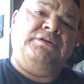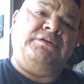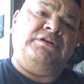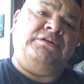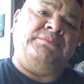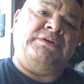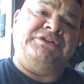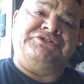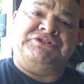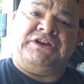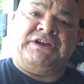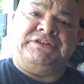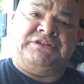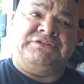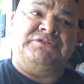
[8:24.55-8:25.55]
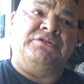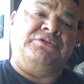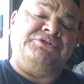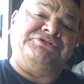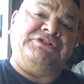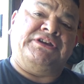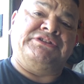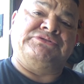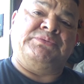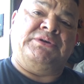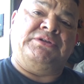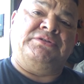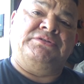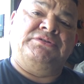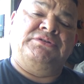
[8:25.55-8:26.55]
on my side and her side as well.